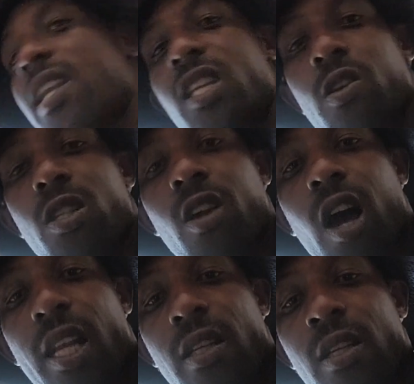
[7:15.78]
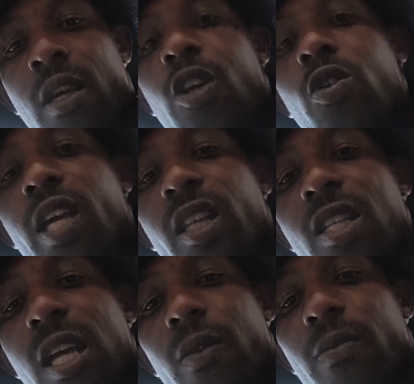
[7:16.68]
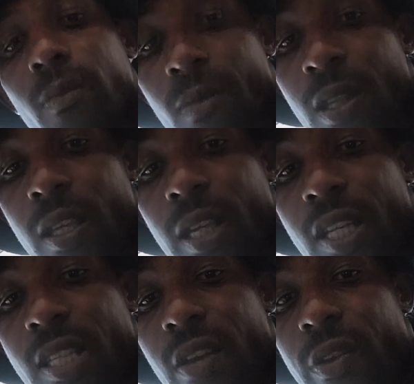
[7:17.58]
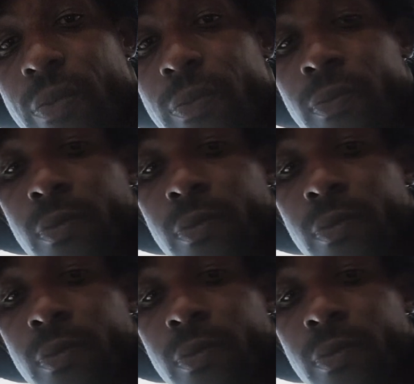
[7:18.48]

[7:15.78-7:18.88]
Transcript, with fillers: hot deals, they're gone because you kicked us out. Get it together.